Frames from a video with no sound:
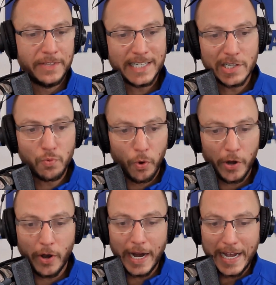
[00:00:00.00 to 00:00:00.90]
This is
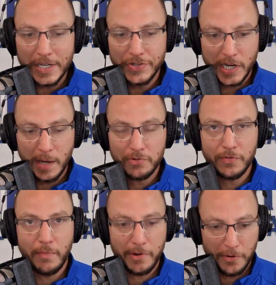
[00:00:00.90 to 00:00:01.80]
where our edge
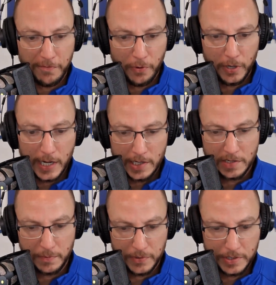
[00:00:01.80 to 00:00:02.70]
comes from here for our
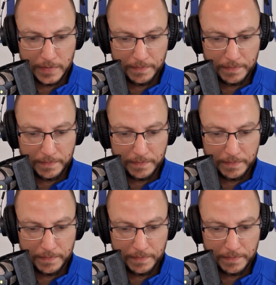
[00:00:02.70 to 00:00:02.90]
customers.